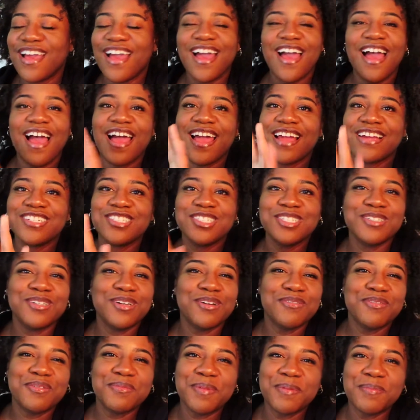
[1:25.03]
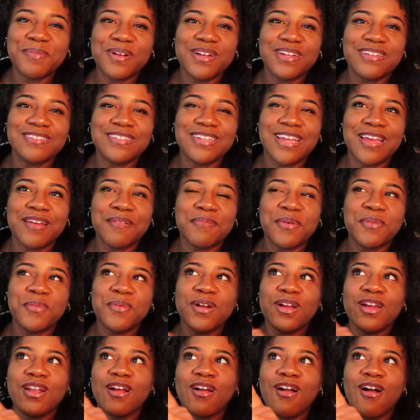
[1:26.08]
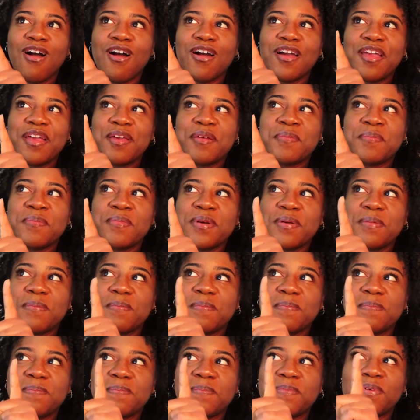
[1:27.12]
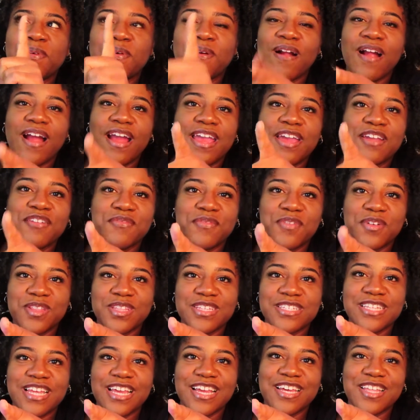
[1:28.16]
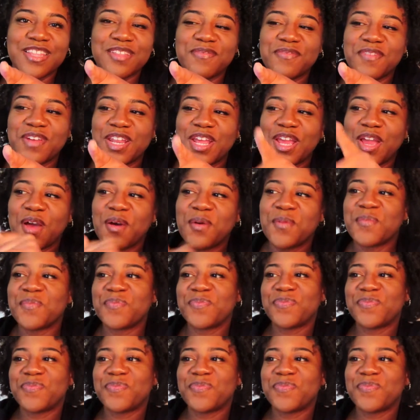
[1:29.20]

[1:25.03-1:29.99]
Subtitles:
I actually don't remember his name, but we're gonna call him Brian for the sake of the video.